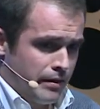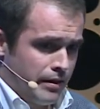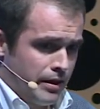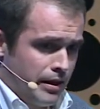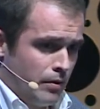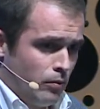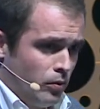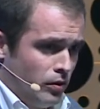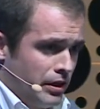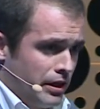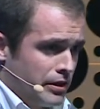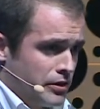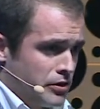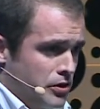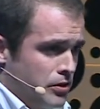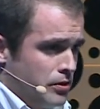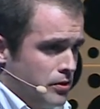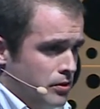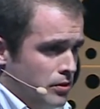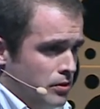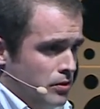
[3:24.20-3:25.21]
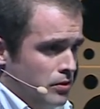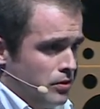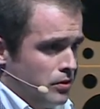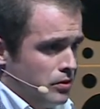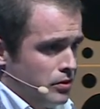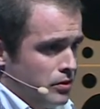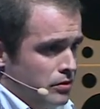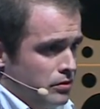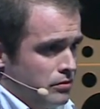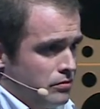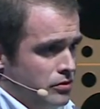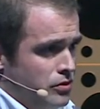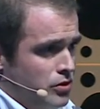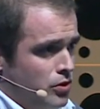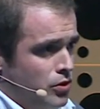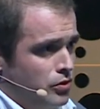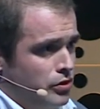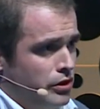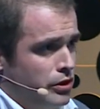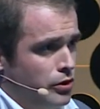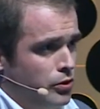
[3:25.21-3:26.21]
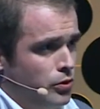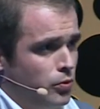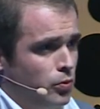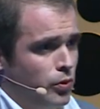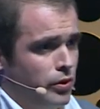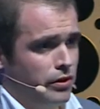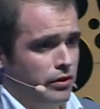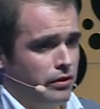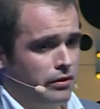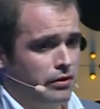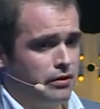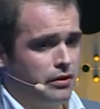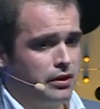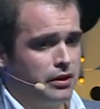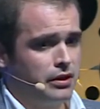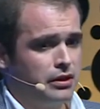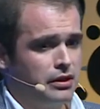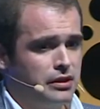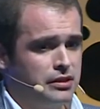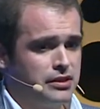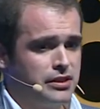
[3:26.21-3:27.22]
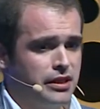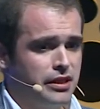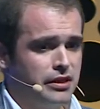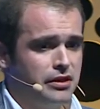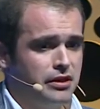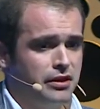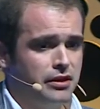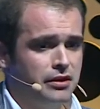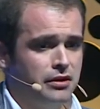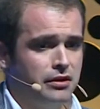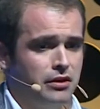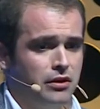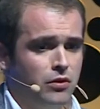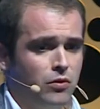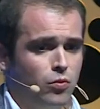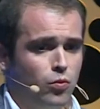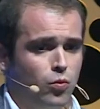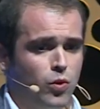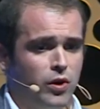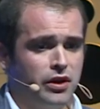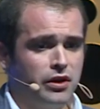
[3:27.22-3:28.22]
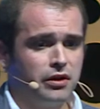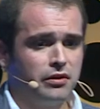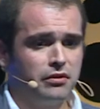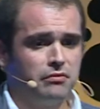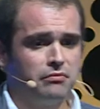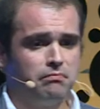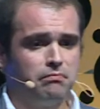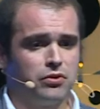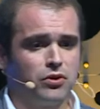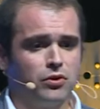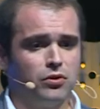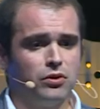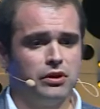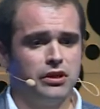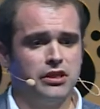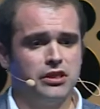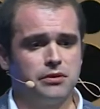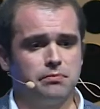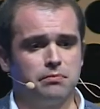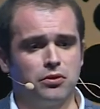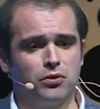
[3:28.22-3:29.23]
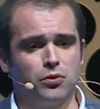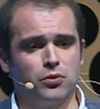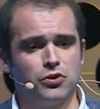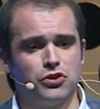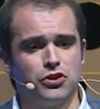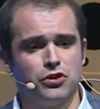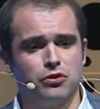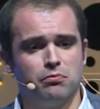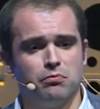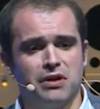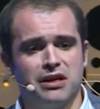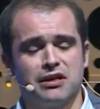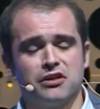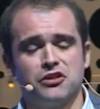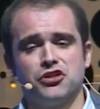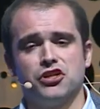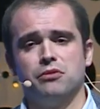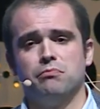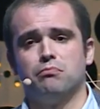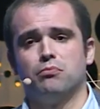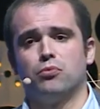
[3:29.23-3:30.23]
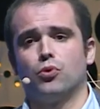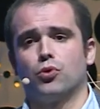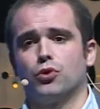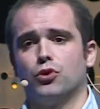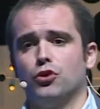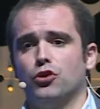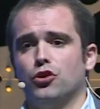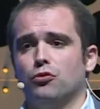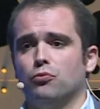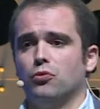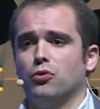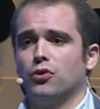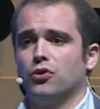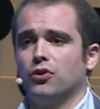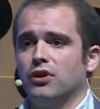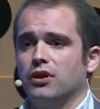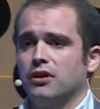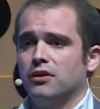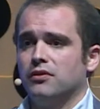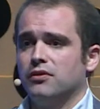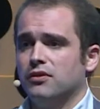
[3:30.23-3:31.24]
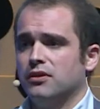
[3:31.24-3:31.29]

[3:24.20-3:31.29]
I would like to, to continue with saying where is production managing Purdue model.